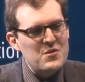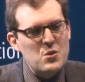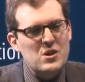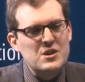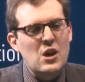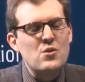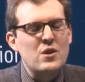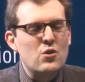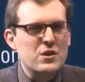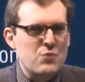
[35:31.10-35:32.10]
you could go
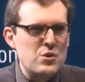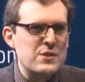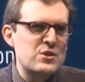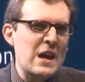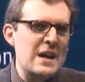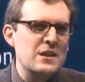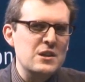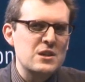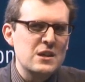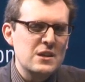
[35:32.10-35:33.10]
along the route of saying
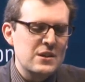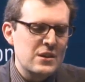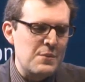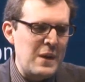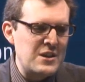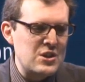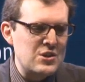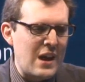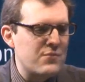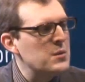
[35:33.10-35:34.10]
that
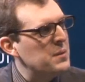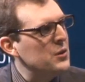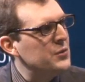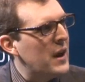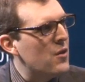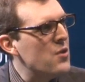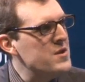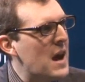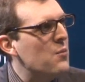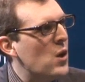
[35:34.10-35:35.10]
competitors have to build their
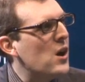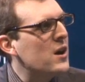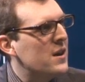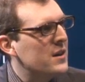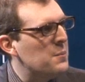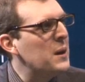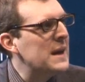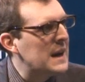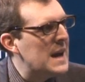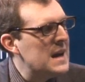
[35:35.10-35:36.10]
own network
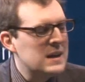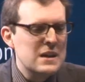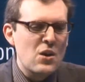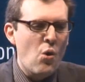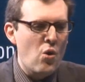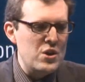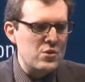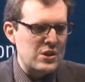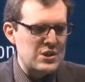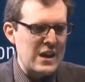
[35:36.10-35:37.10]
completely. Or you
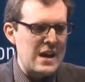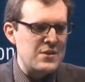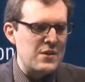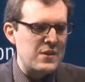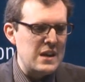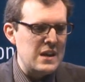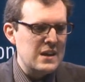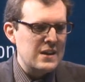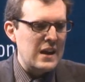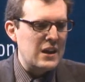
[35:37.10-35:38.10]
can say that the
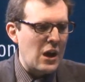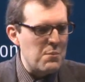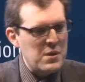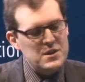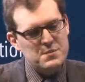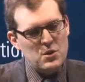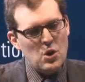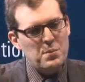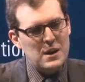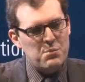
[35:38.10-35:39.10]
incumbent
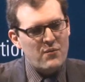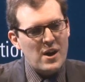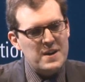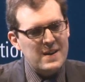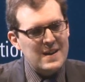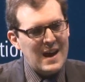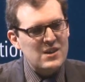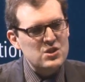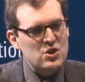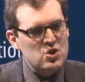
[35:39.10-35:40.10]
monopoly provider
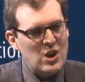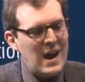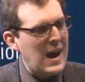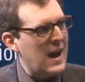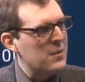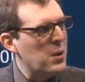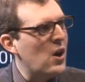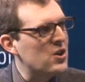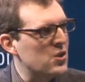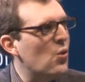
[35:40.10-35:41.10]
has to share
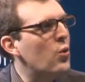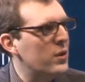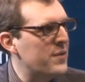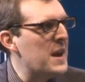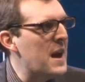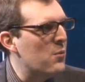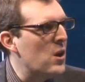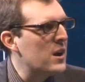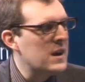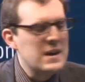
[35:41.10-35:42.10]
part or all of their
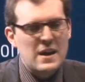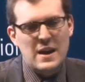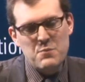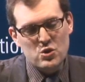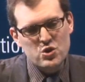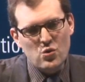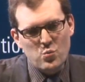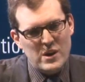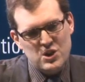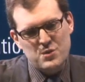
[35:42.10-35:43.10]
network. And I'm not sure
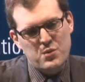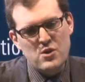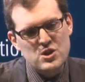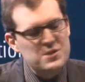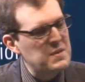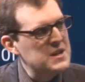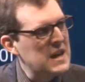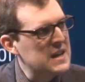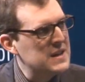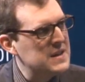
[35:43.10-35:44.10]
which approach has been
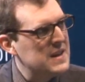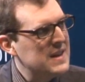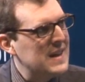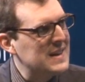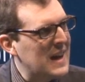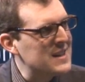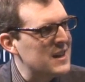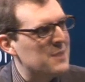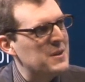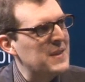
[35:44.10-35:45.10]
taken in
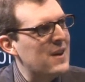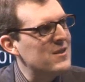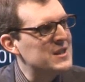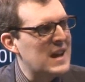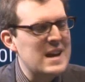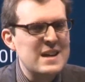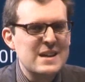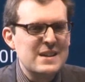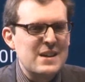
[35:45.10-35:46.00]
Qatar, but there is a